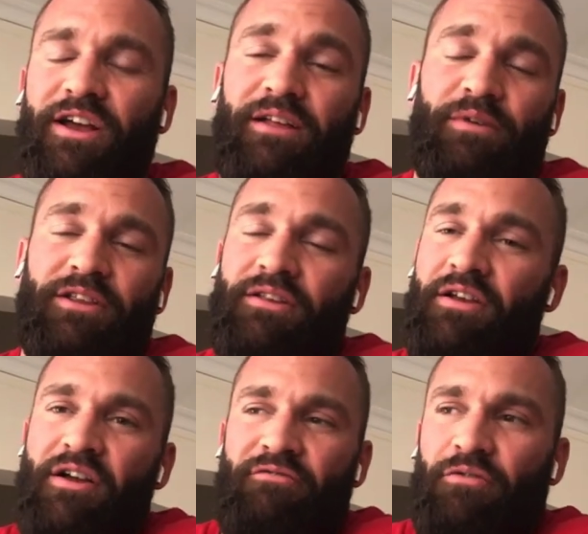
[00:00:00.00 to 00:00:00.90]
Yeah, but
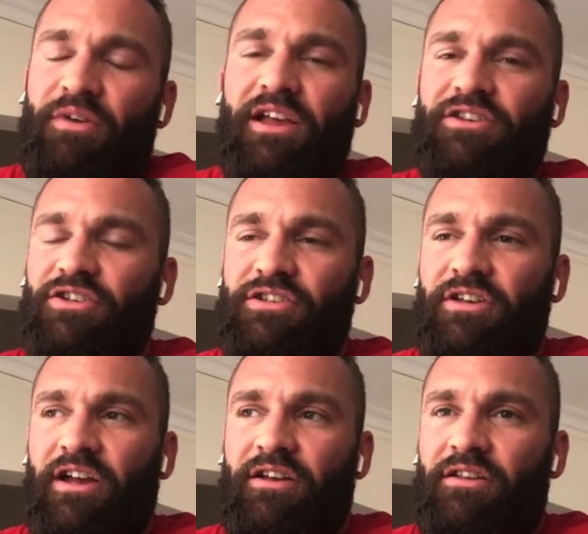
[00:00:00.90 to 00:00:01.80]
for me, it's just
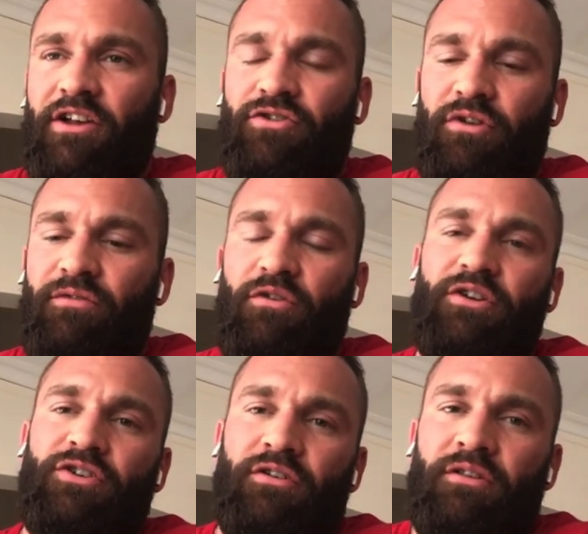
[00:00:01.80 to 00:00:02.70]
like natural
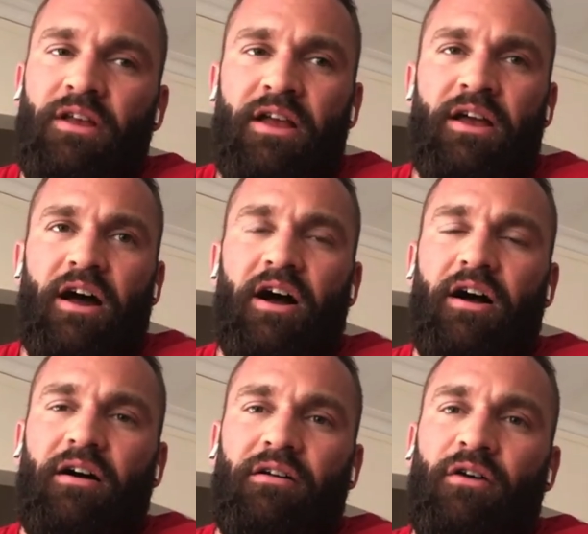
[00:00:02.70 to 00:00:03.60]
evolution.
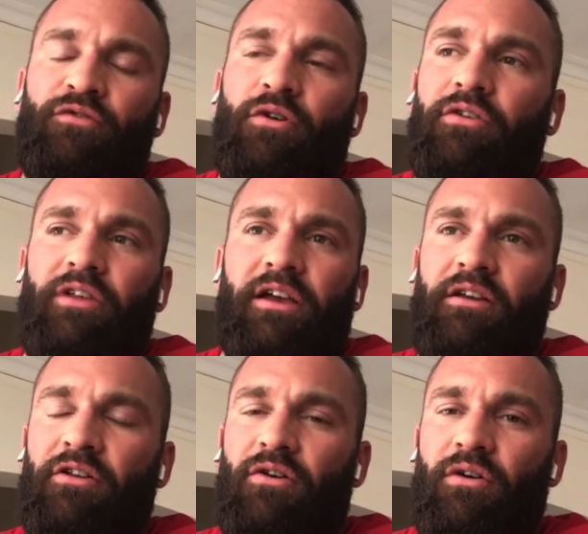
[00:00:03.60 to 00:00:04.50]
Uh, of course, like,
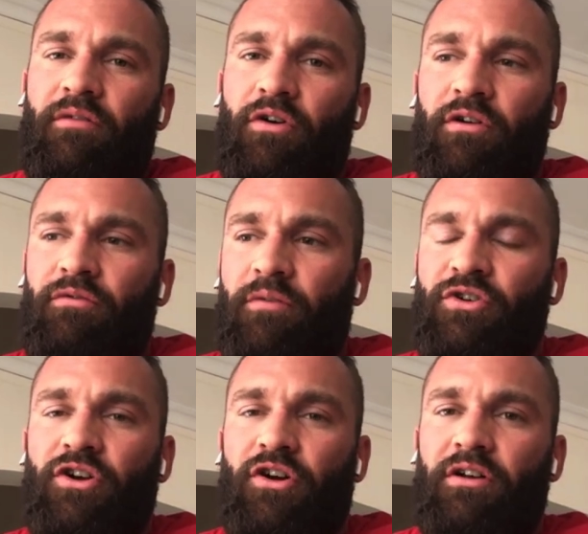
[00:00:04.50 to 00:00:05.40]
you know, I've learned from
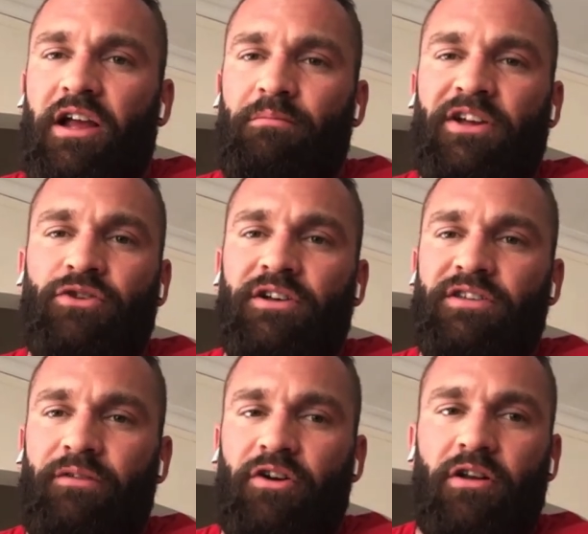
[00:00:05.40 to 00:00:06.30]
Sean, like, my strength's
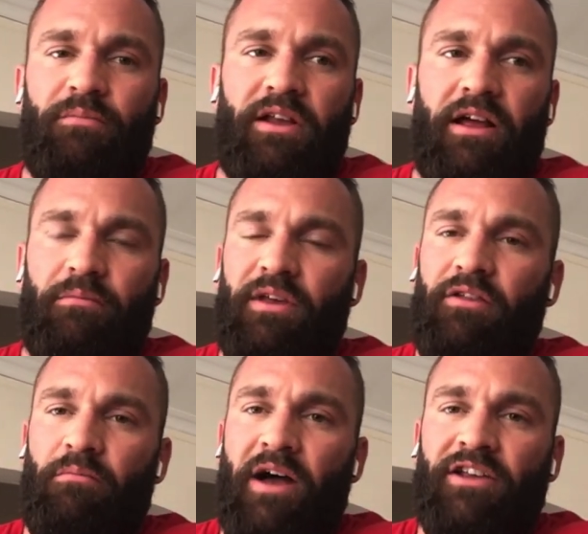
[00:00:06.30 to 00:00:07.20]
never going to be like being
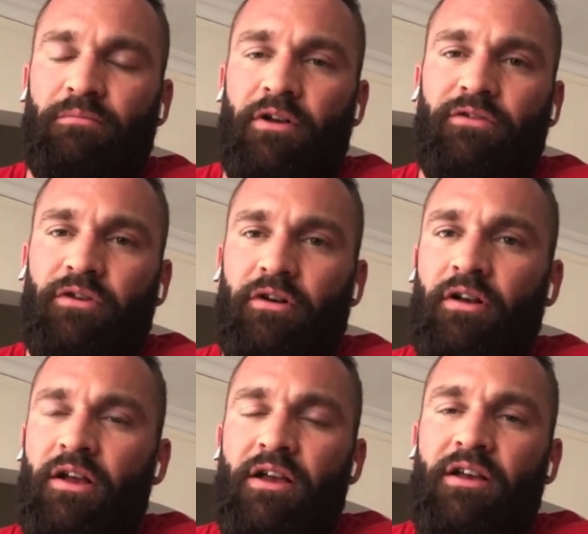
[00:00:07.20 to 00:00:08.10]
the mass monster.
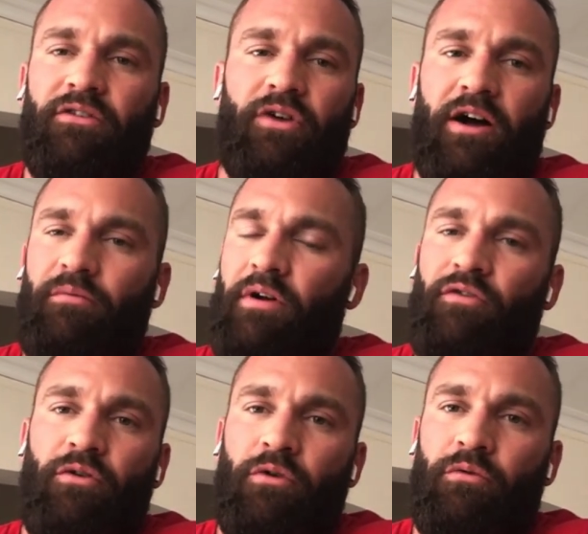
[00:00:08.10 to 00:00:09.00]
Yeah. So I'll,
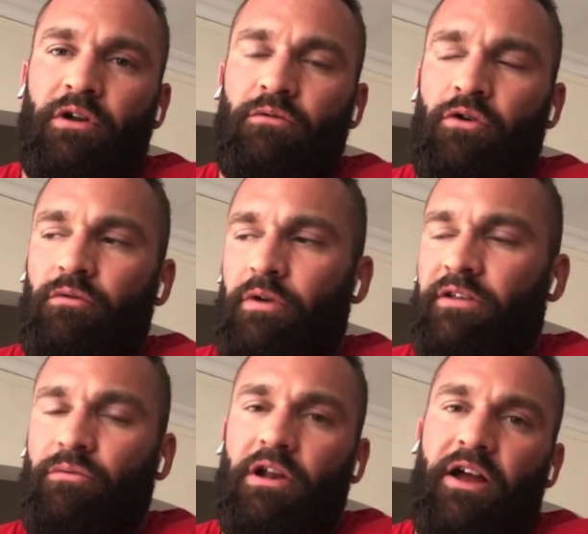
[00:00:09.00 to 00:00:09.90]
I'm going to
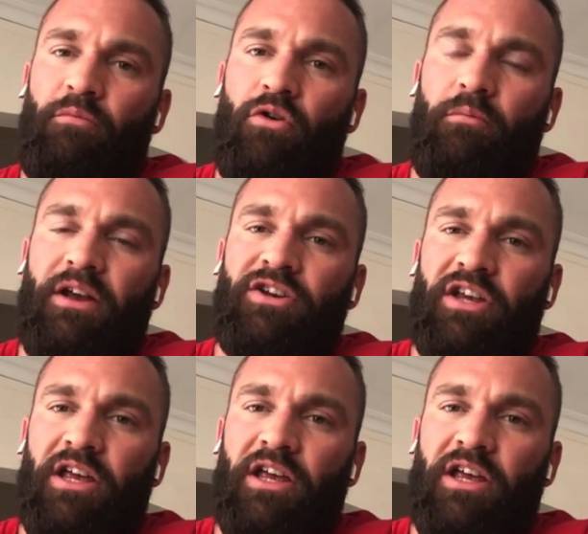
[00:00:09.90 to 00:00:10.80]
always rely more on my
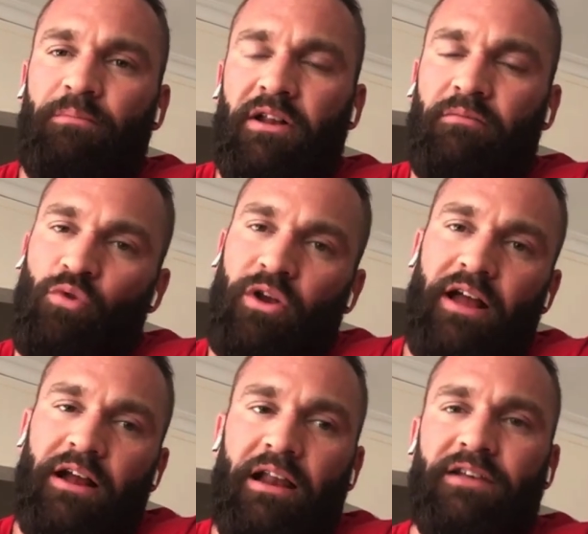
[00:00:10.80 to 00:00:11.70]
shape and bring
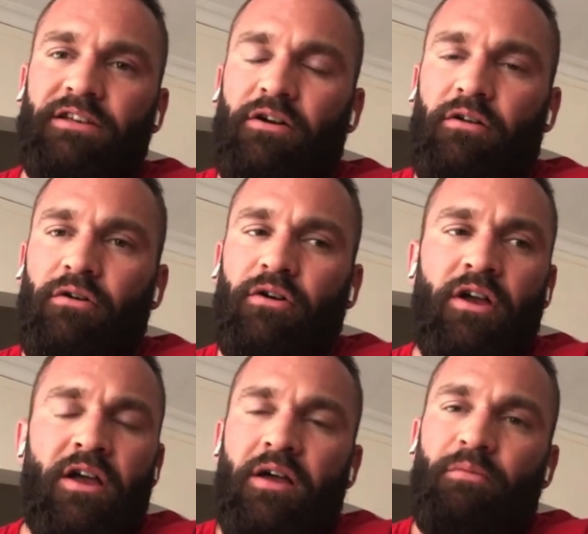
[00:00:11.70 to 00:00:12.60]
that classical look.
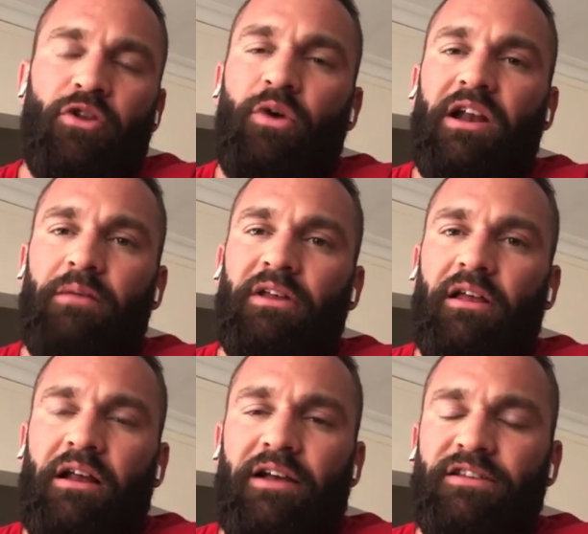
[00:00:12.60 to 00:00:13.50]
But the weight limit in
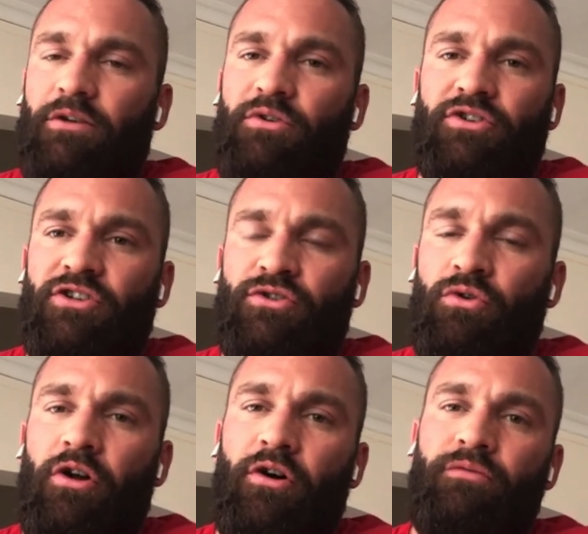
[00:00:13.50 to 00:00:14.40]
Classic was just too
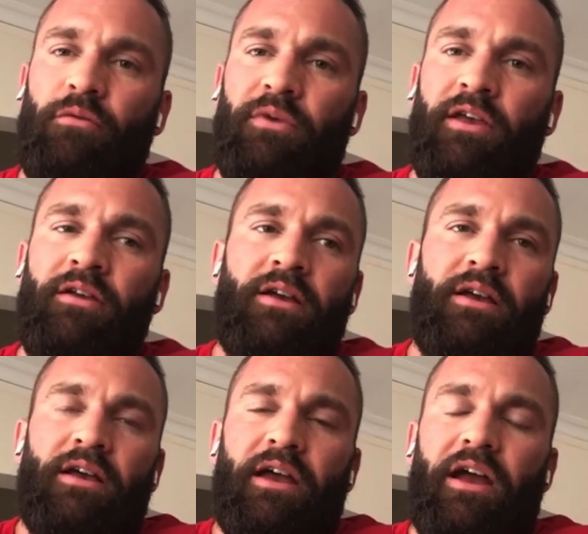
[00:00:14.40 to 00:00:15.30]
low for me.
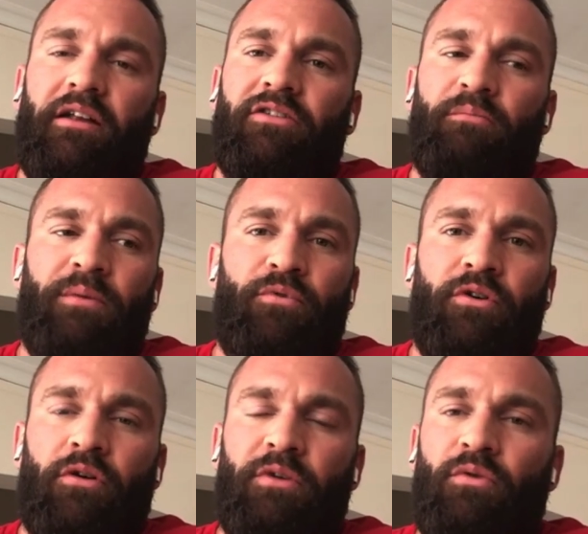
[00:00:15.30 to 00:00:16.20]
Yeah. And some people
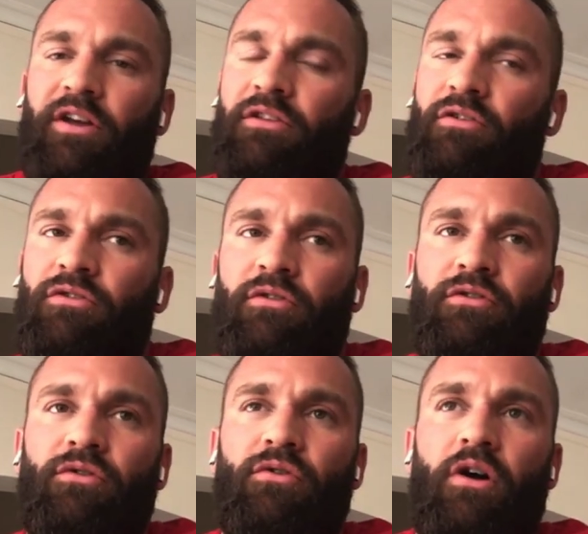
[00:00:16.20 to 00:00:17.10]
were telling me, why didn't
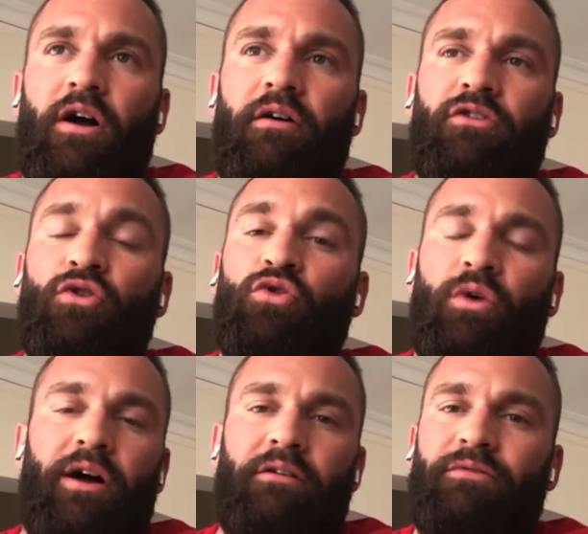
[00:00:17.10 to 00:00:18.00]
you do uh, two
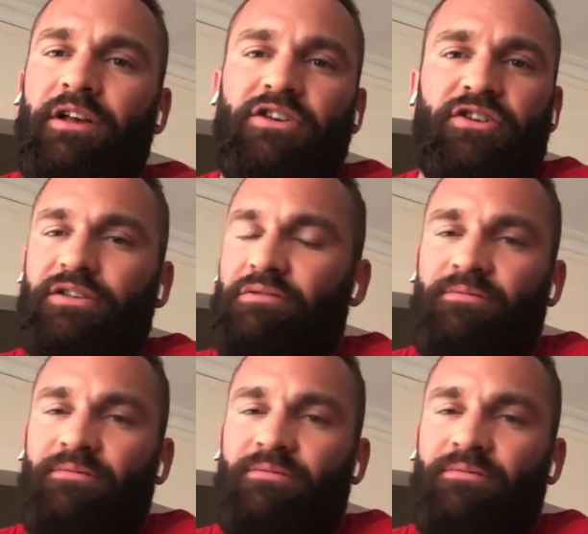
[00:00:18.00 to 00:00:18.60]
twelve? It's just